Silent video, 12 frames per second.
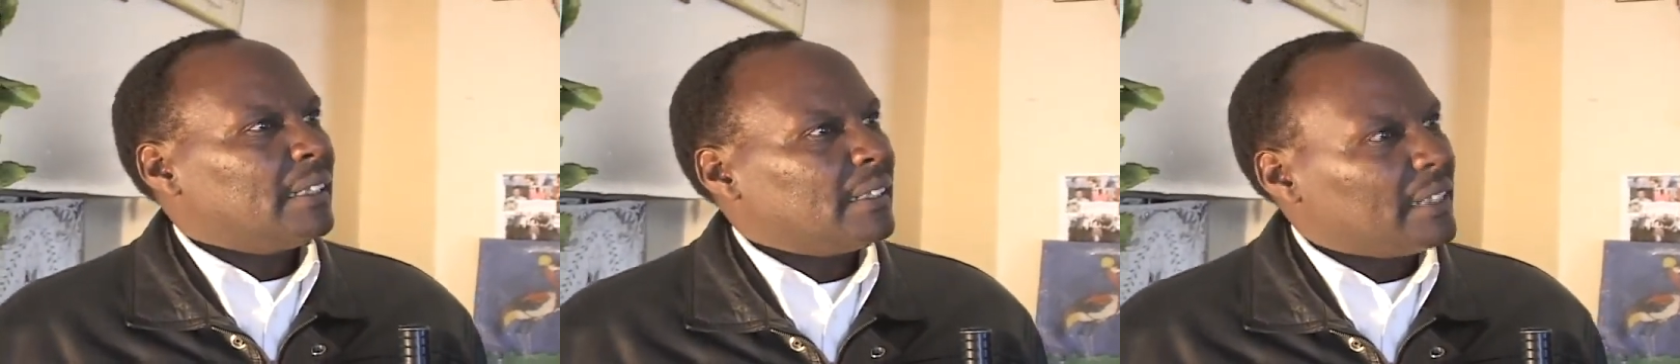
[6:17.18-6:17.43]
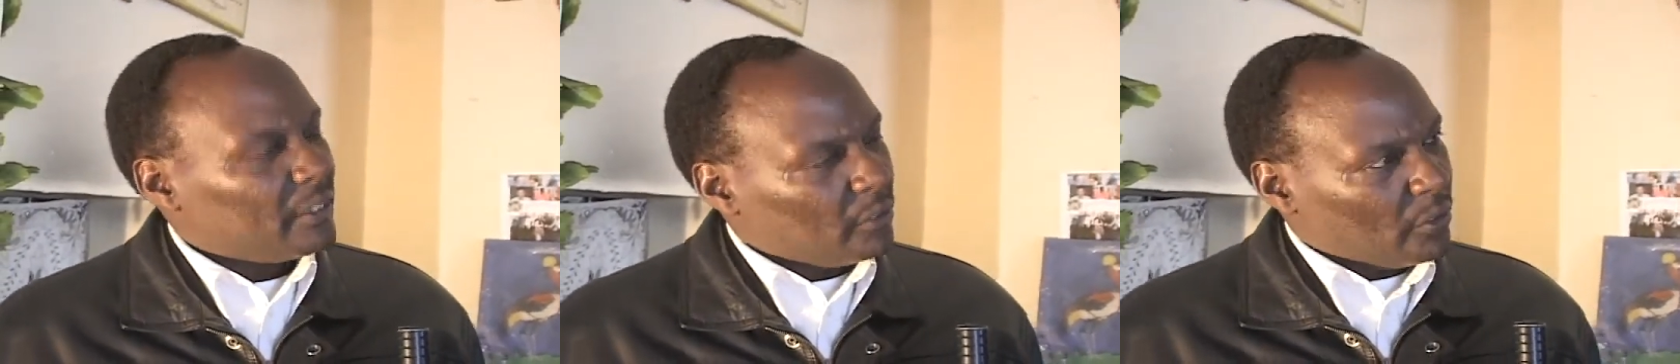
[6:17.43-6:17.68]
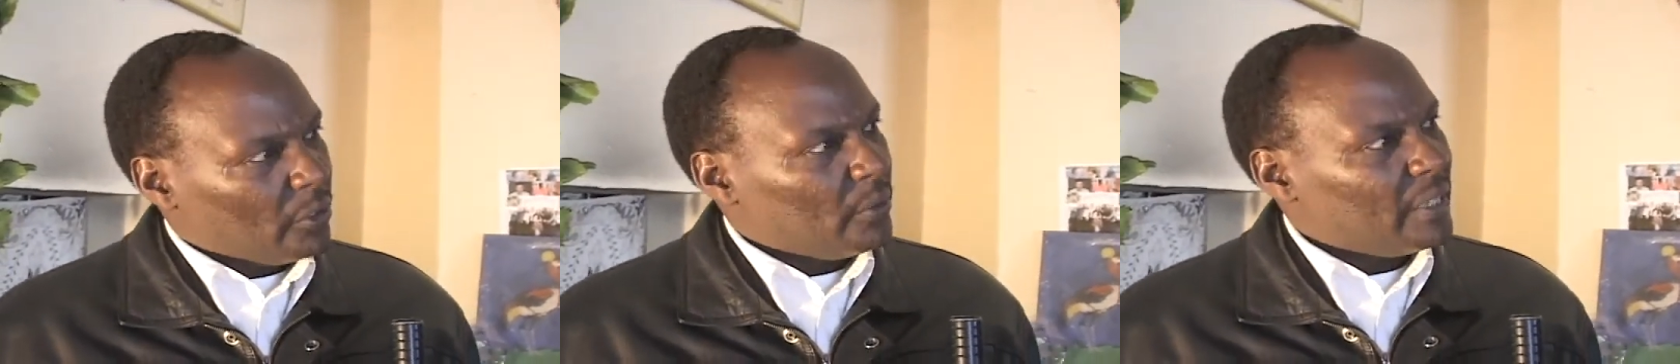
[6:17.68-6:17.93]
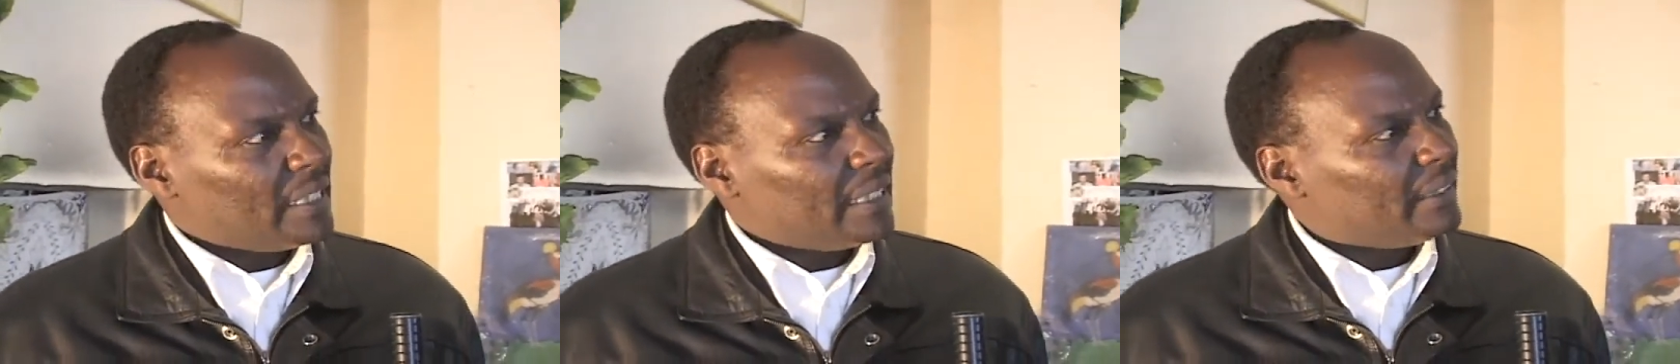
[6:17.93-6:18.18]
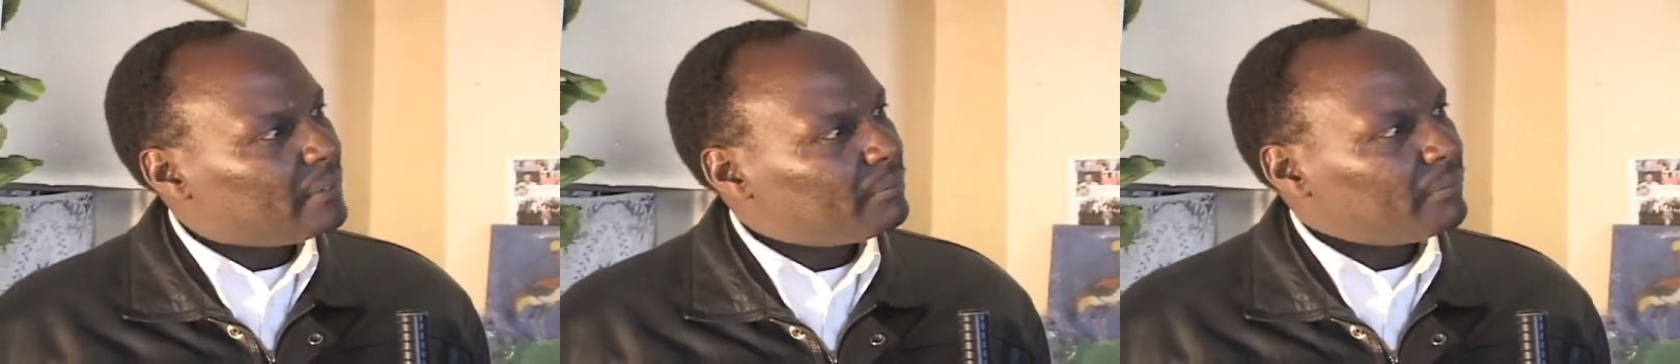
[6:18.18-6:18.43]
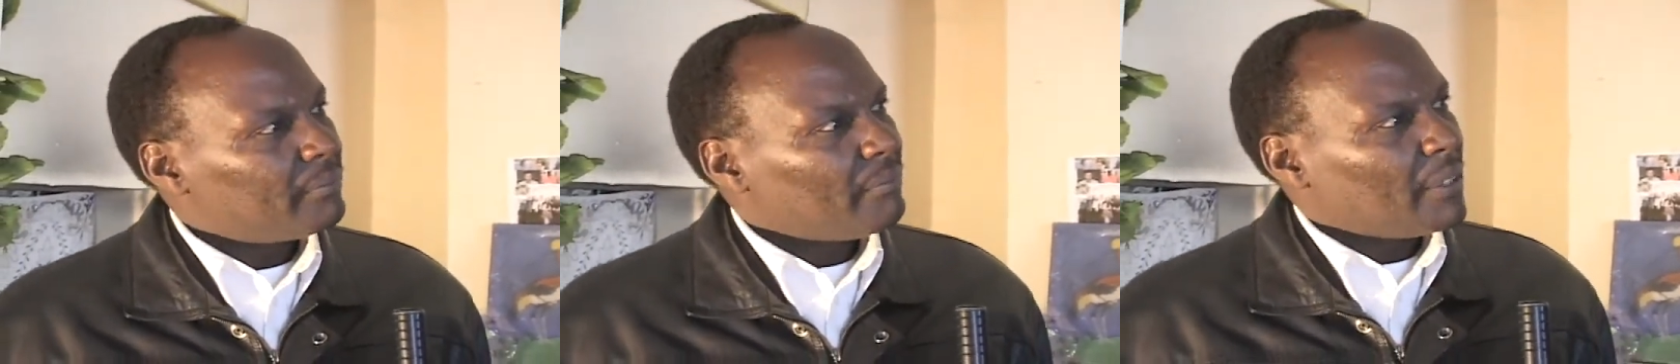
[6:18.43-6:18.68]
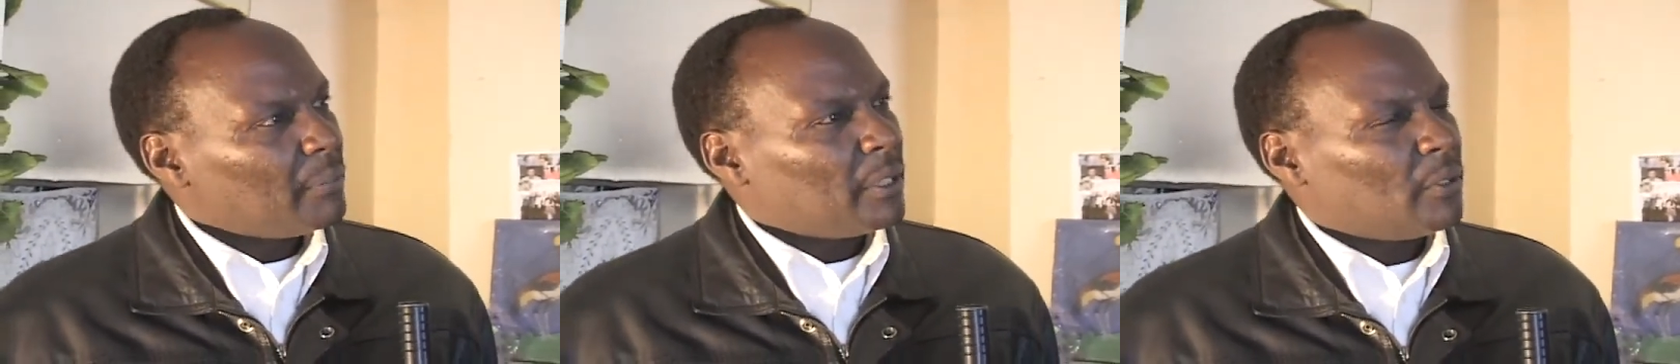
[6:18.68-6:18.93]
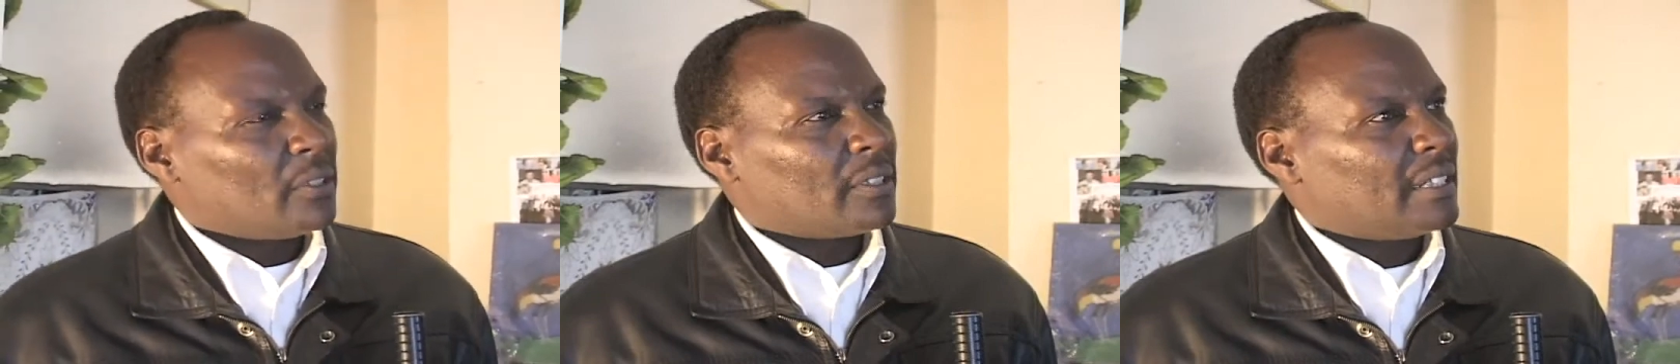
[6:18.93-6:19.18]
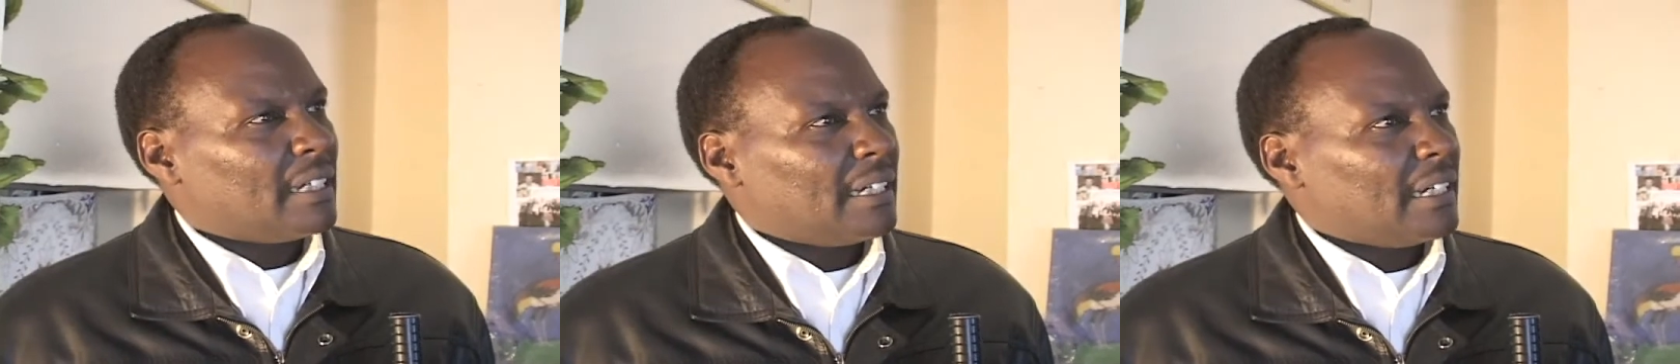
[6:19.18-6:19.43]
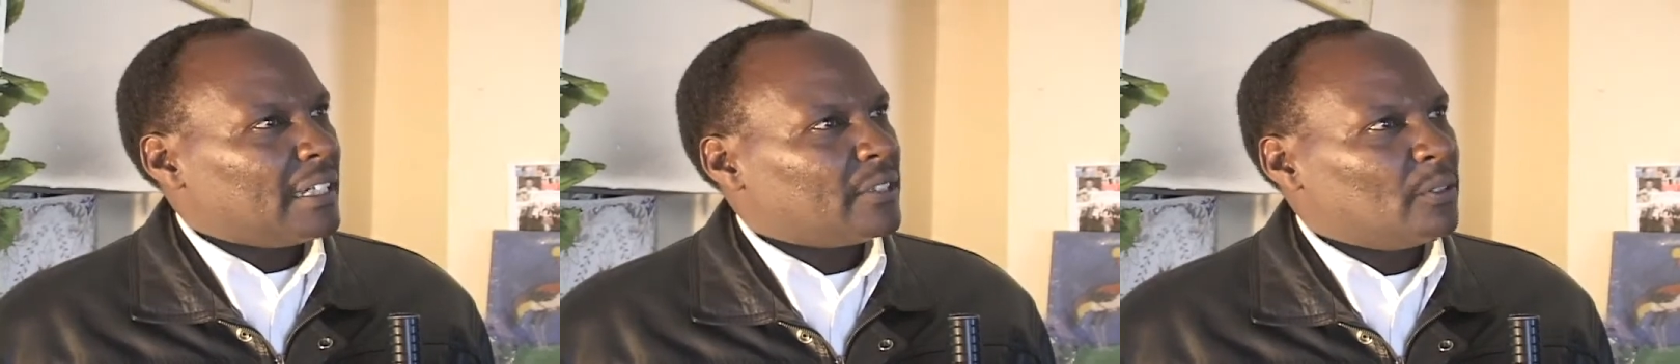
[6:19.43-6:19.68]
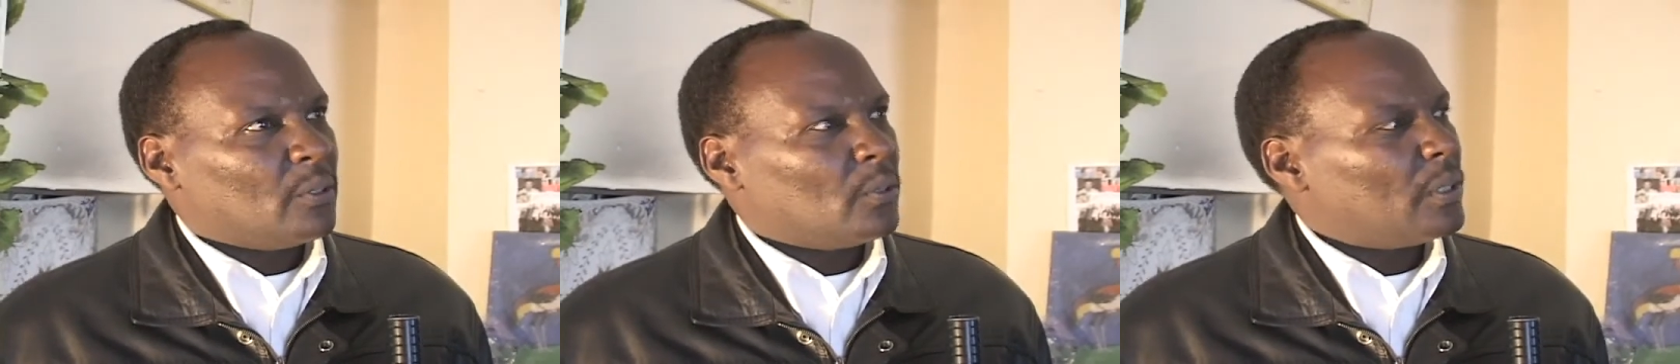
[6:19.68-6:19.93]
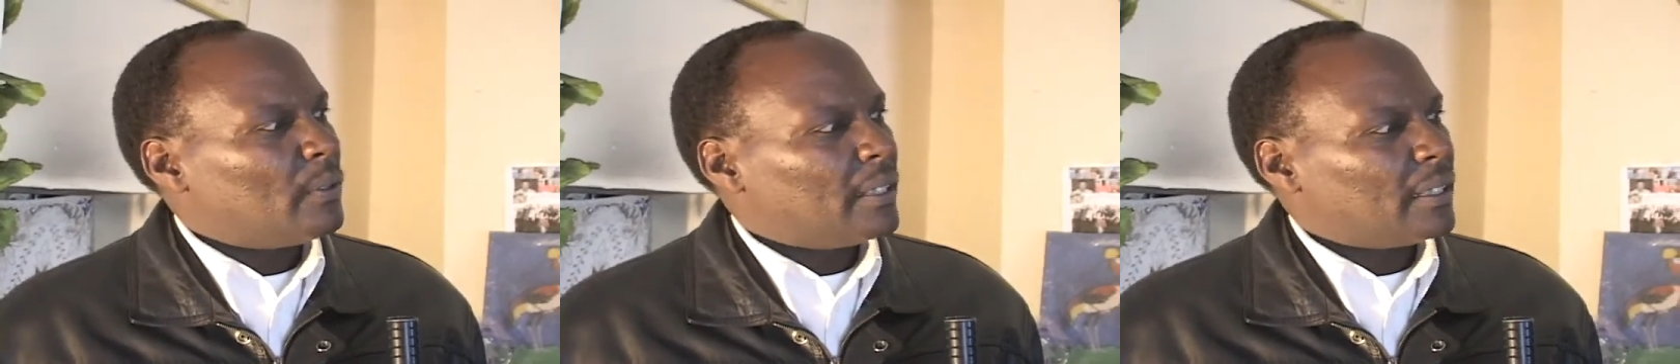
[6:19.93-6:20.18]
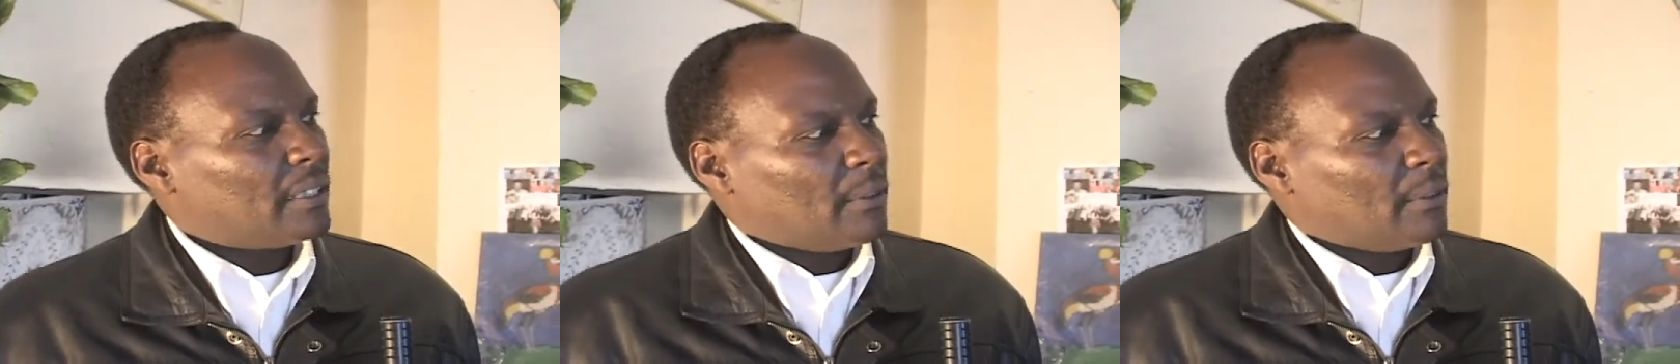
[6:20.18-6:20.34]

national unity because, as you know,